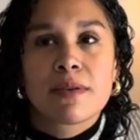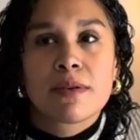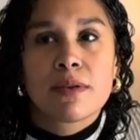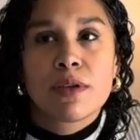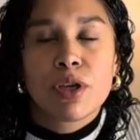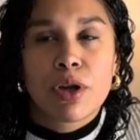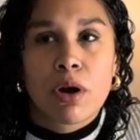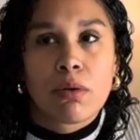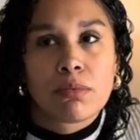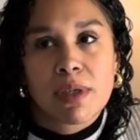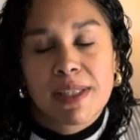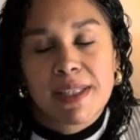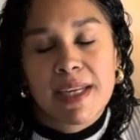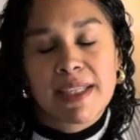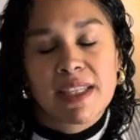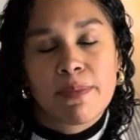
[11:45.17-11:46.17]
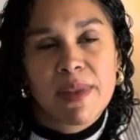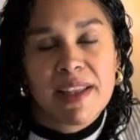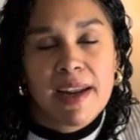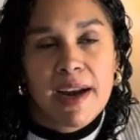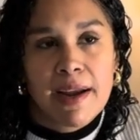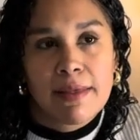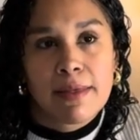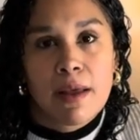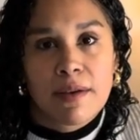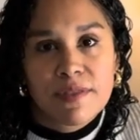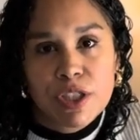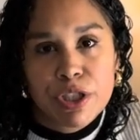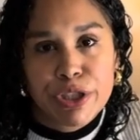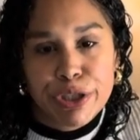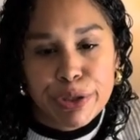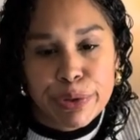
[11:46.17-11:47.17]
you know, it's not something that I love to
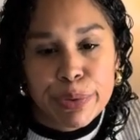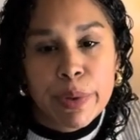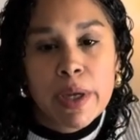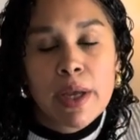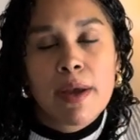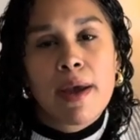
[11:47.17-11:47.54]
do.